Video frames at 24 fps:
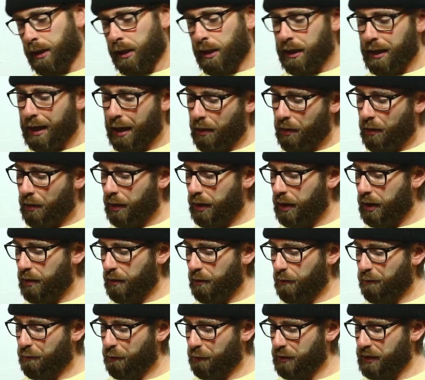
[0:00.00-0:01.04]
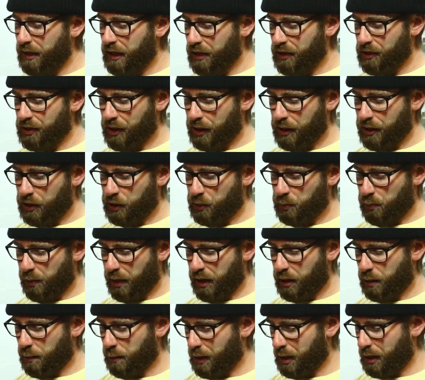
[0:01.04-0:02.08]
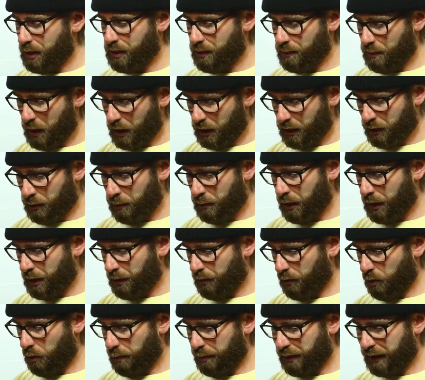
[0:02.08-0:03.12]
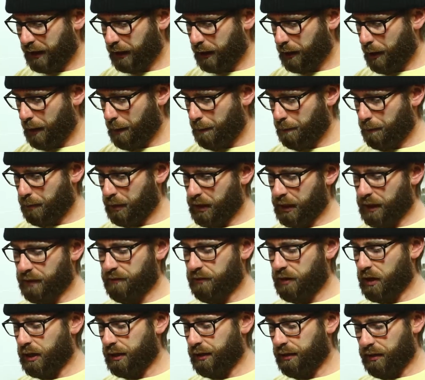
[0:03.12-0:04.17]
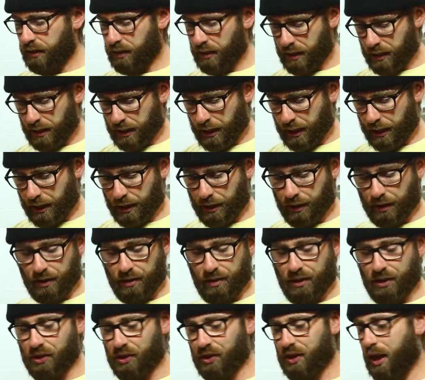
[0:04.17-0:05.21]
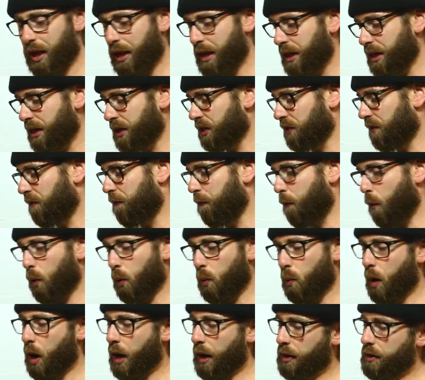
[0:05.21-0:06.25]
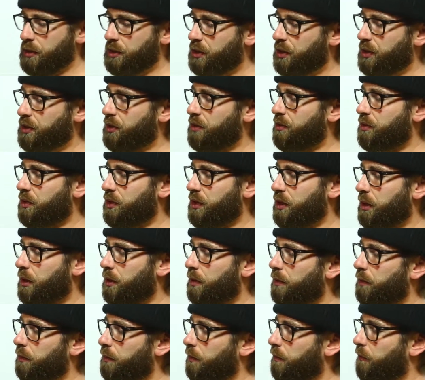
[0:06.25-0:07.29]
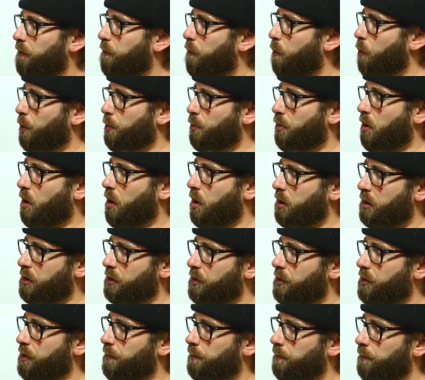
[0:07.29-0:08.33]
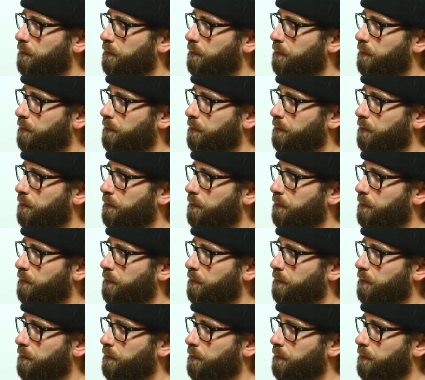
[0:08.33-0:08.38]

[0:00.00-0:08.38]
Now, for the inside of this breaker box, I'm not going to bother opening it up, but I've got this guy is 4 wires, because you see 4 prongs.